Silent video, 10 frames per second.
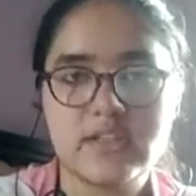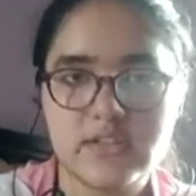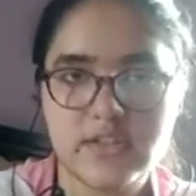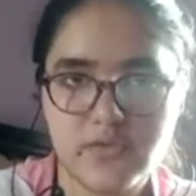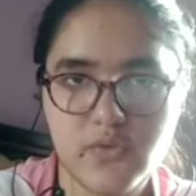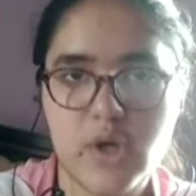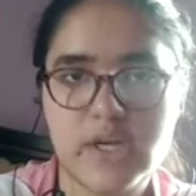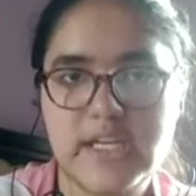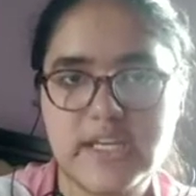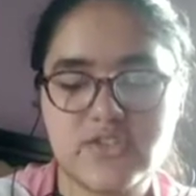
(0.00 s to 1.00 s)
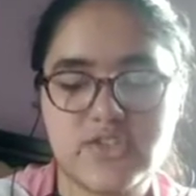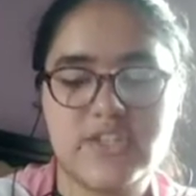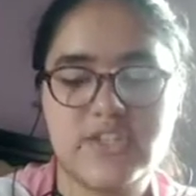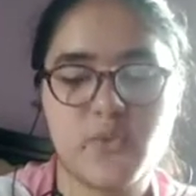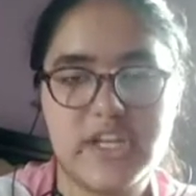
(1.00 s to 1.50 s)
the Foreign
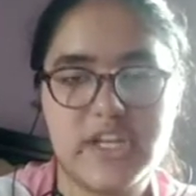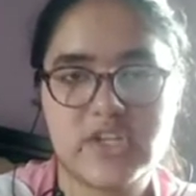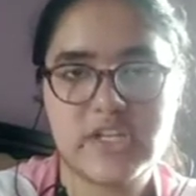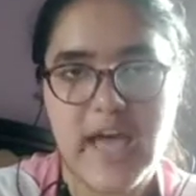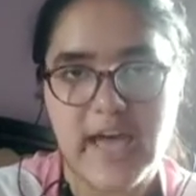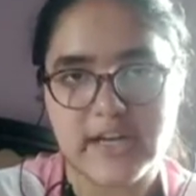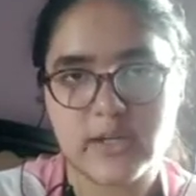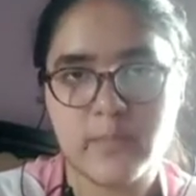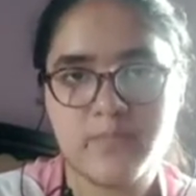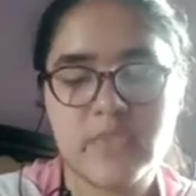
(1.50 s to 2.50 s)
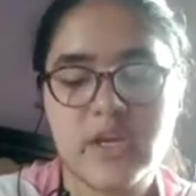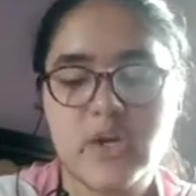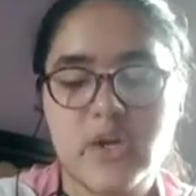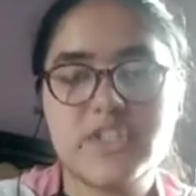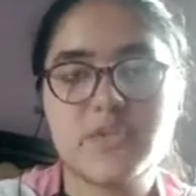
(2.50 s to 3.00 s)
Exchange Violation Act,
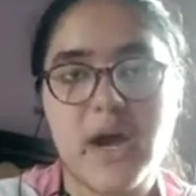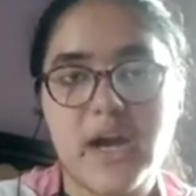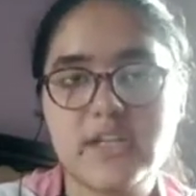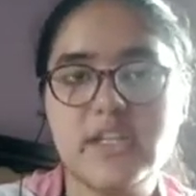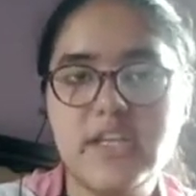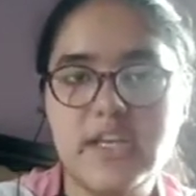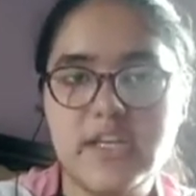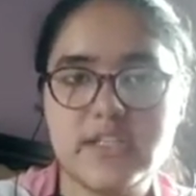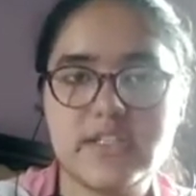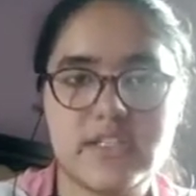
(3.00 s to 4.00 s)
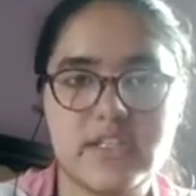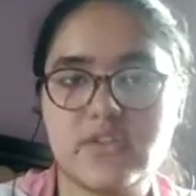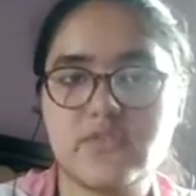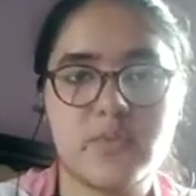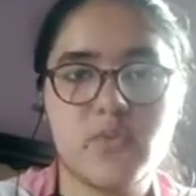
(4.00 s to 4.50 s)
which barred the Indian
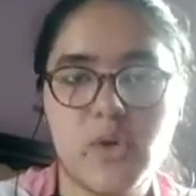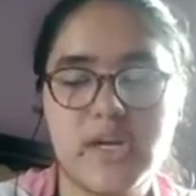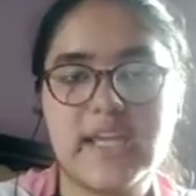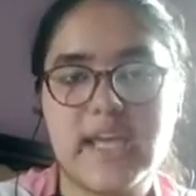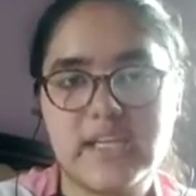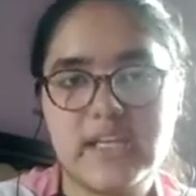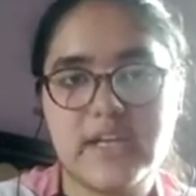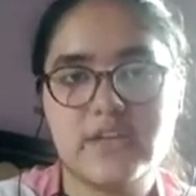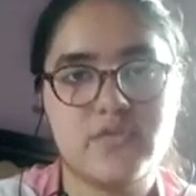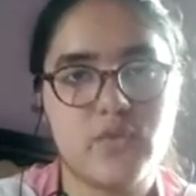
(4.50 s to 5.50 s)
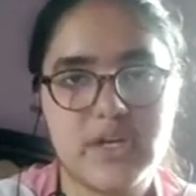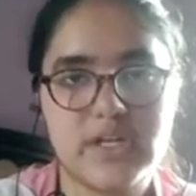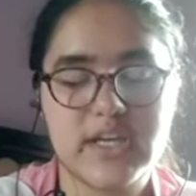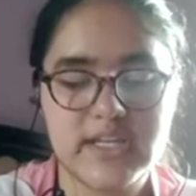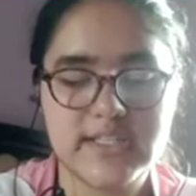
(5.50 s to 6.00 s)
citizen from holding any kind of foreign
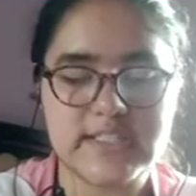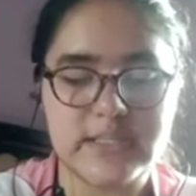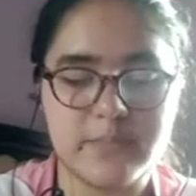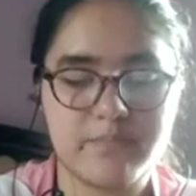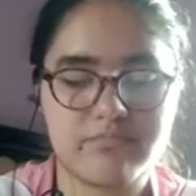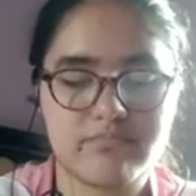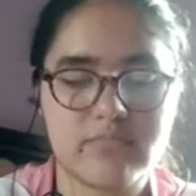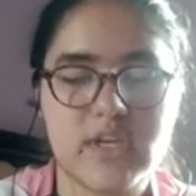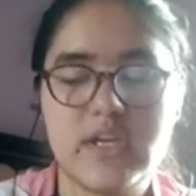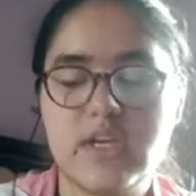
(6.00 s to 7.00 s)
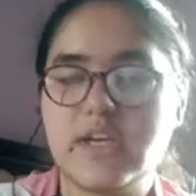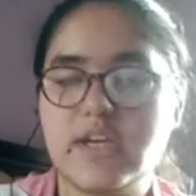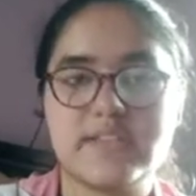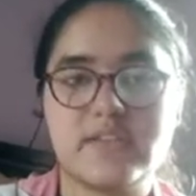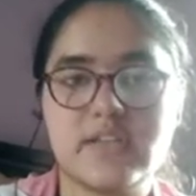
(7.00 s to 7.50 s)
currency.
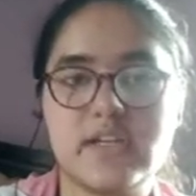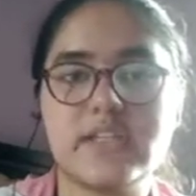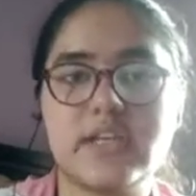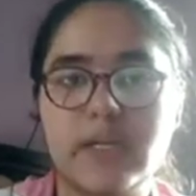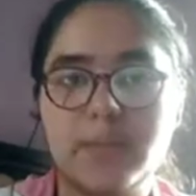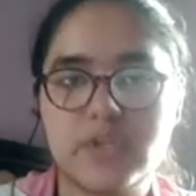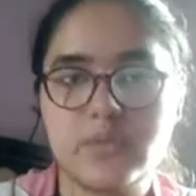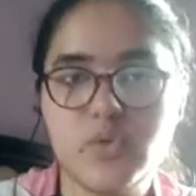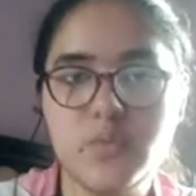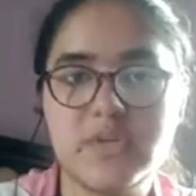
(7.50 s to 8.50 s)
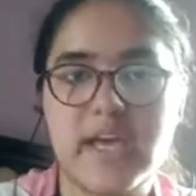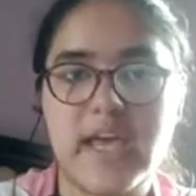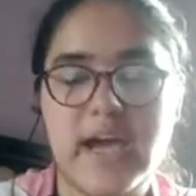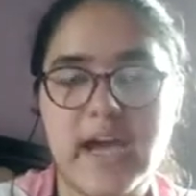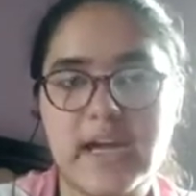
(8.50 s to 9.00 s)
As a result, corruption bloomed
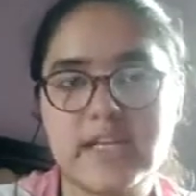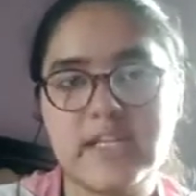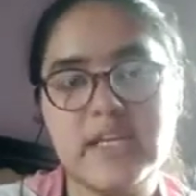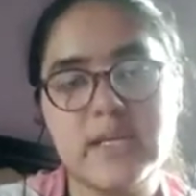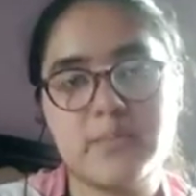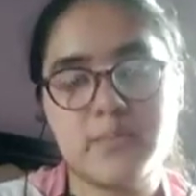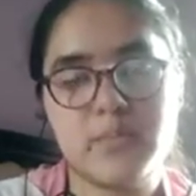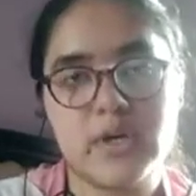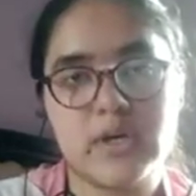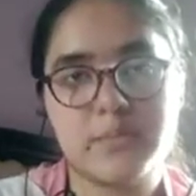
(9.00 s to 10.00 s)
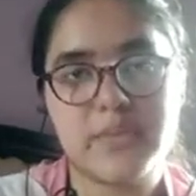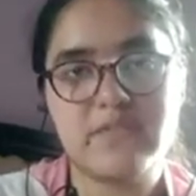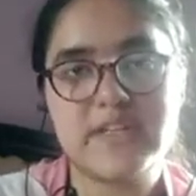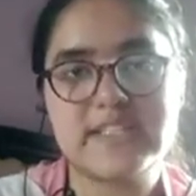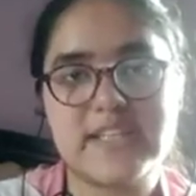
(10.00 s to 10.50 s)
and the uh,
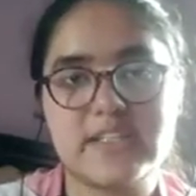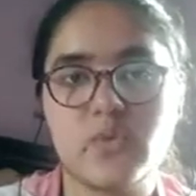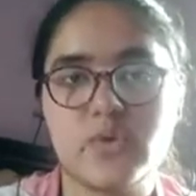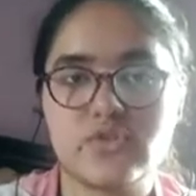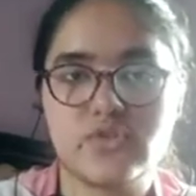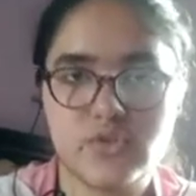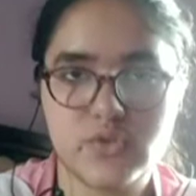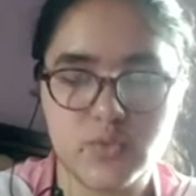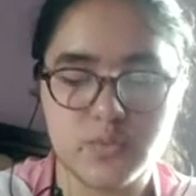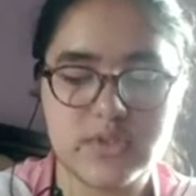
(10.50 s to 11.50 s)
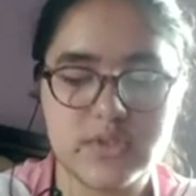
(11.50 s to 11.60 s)
private sector was Zoom.